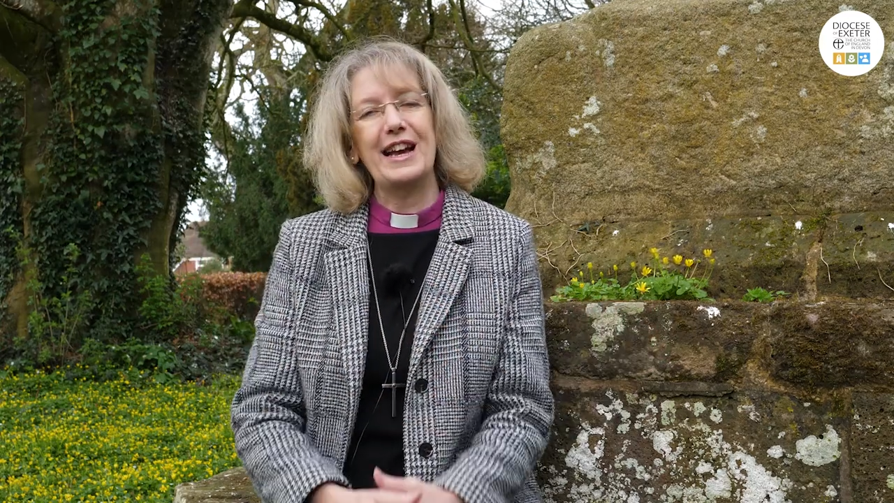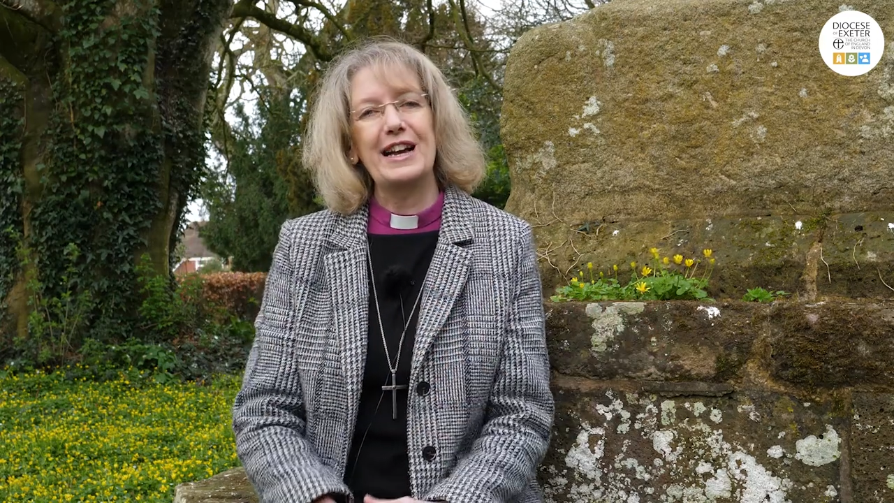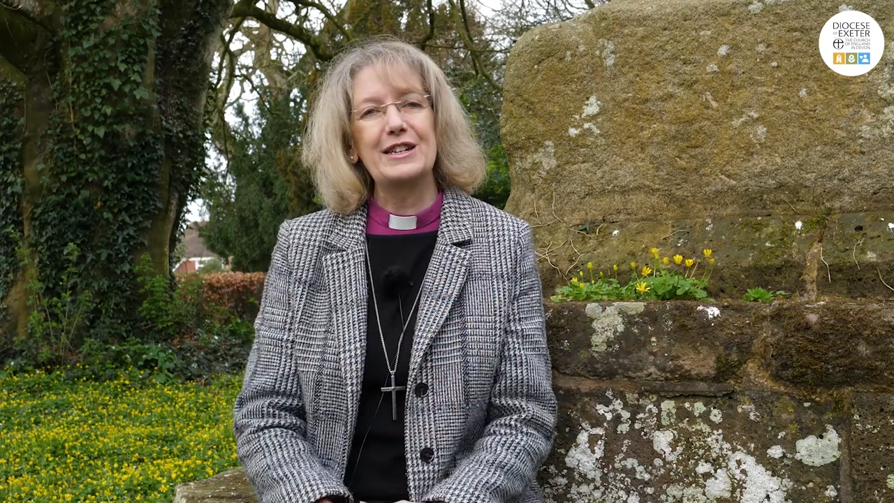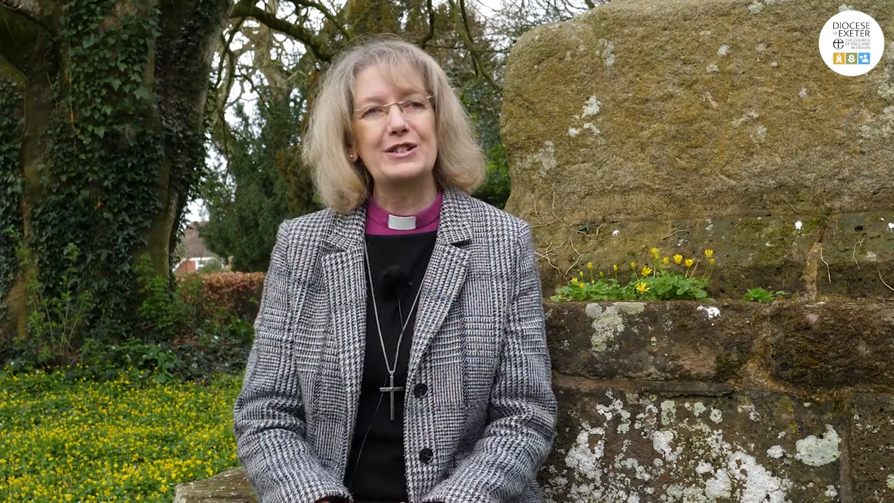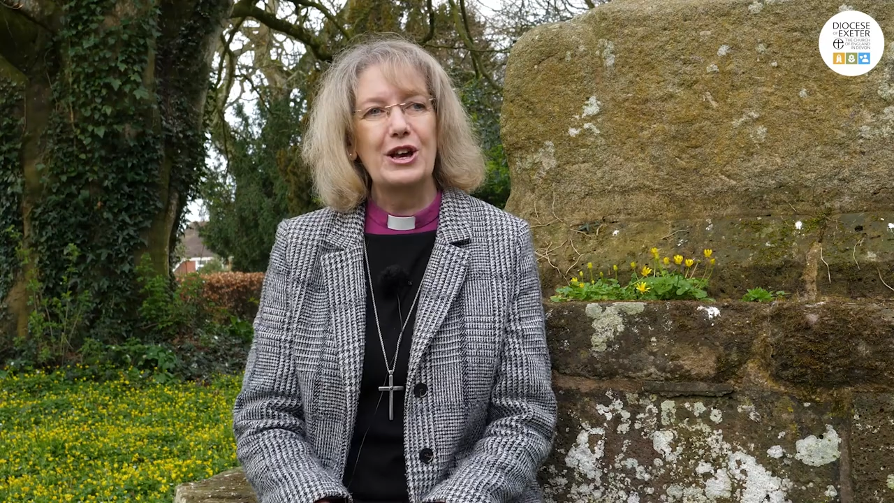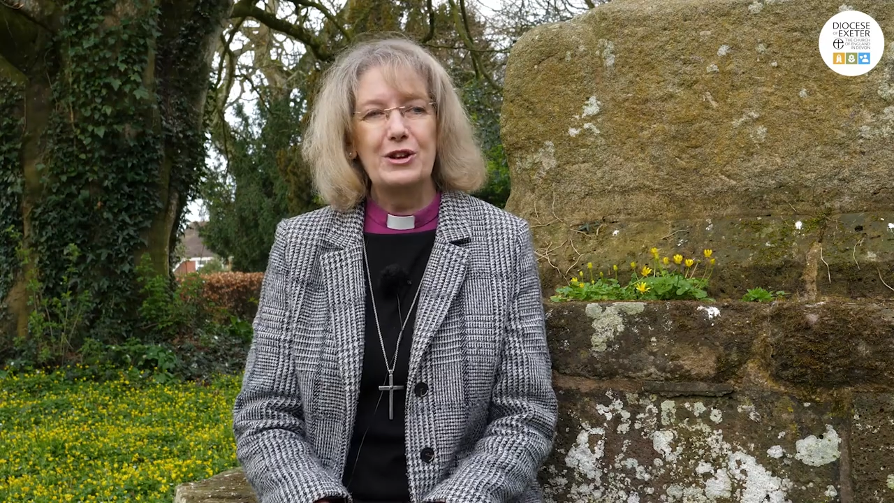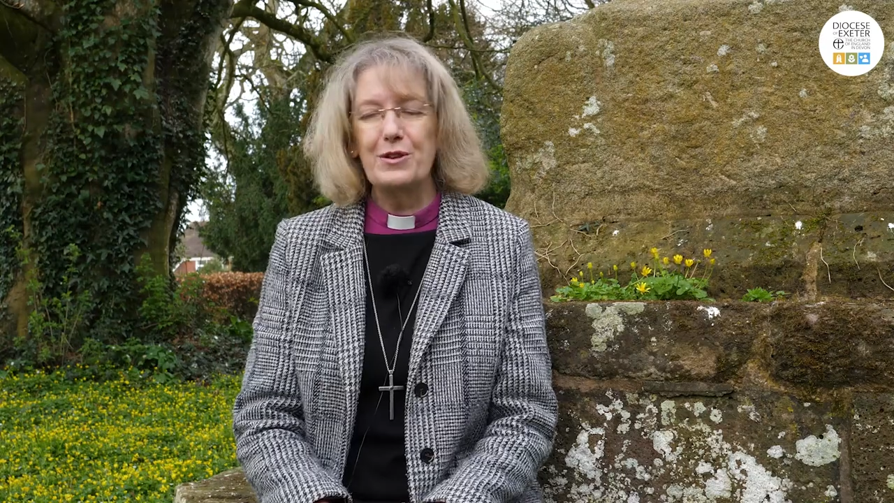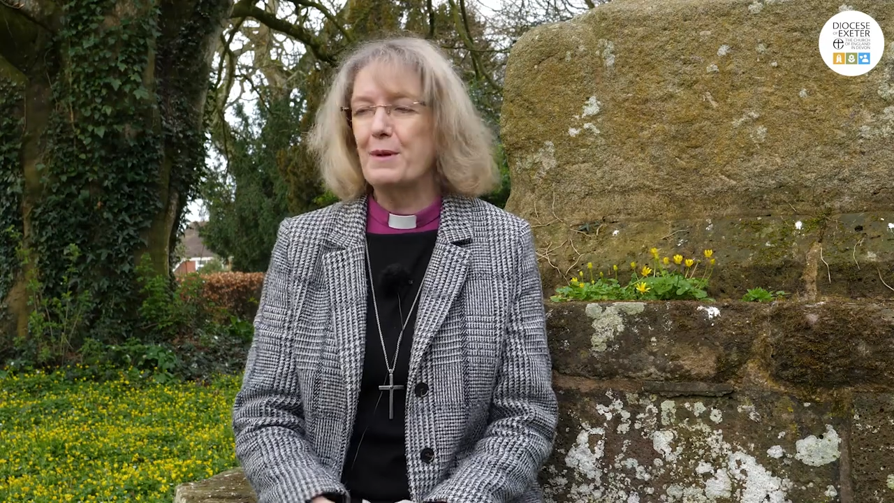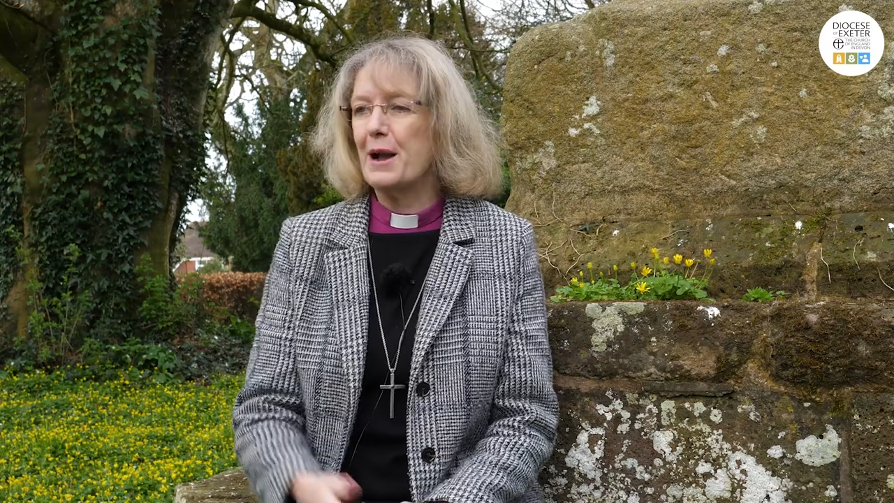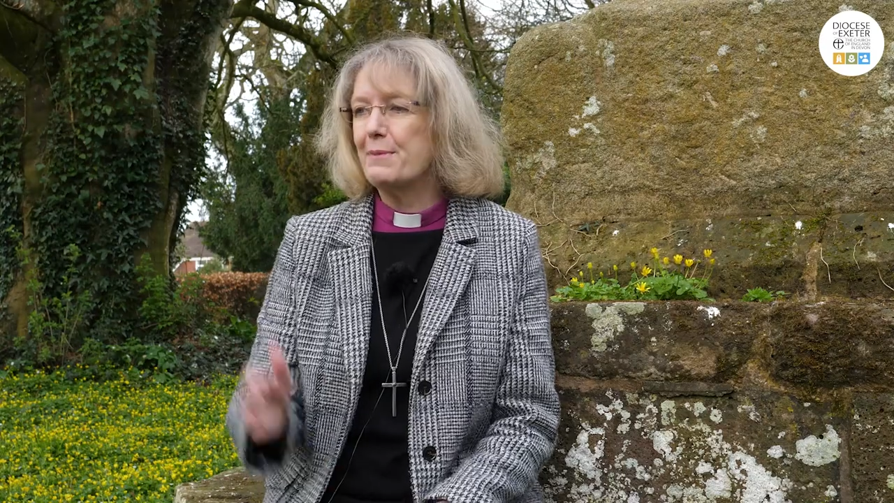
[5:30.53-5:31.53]
and
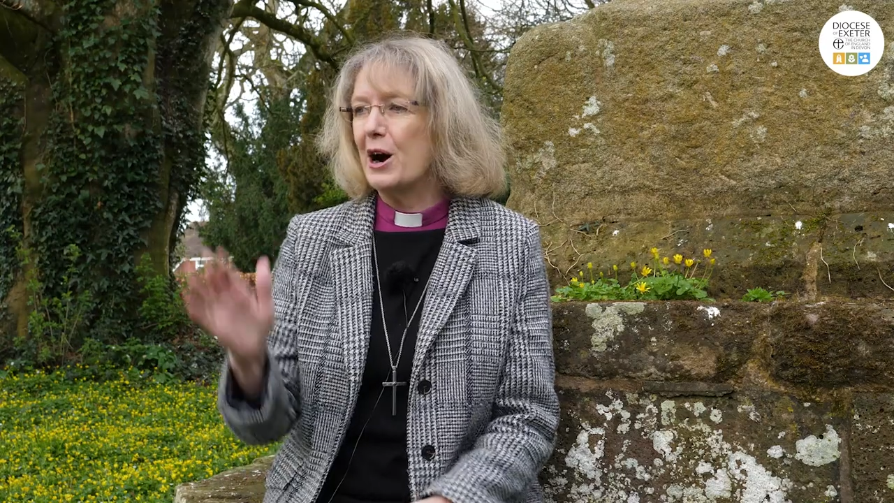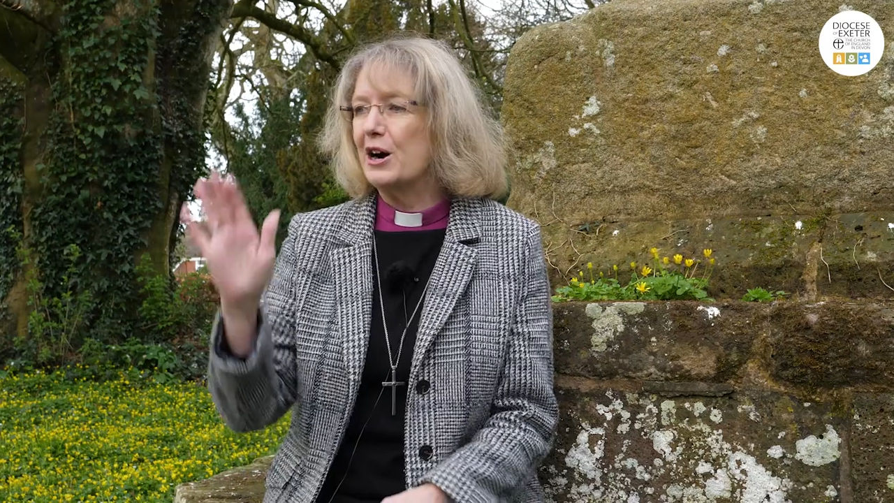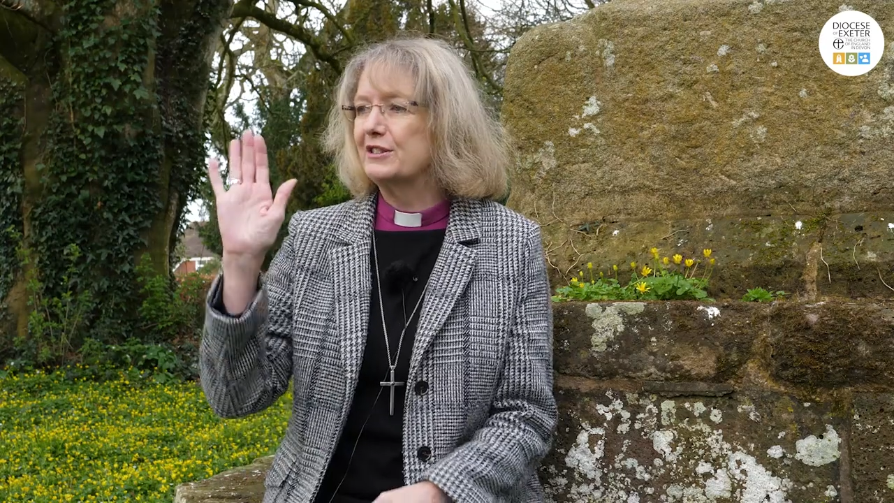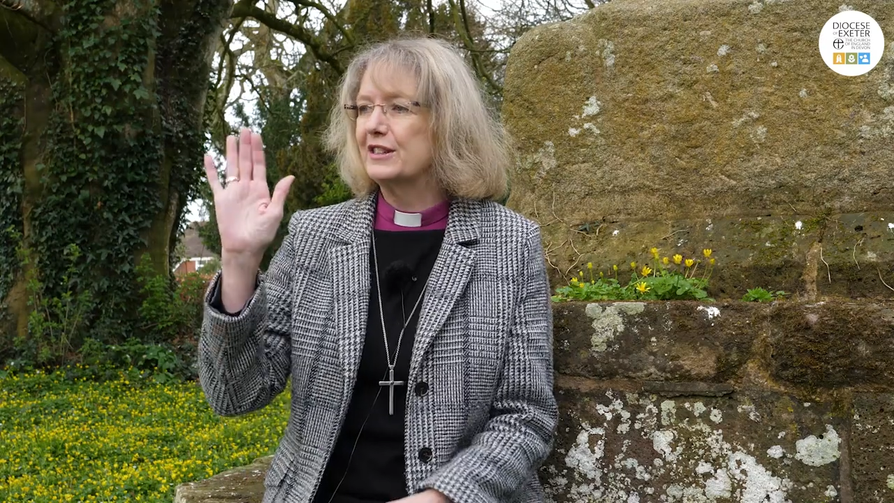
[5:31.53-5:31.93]
you might pass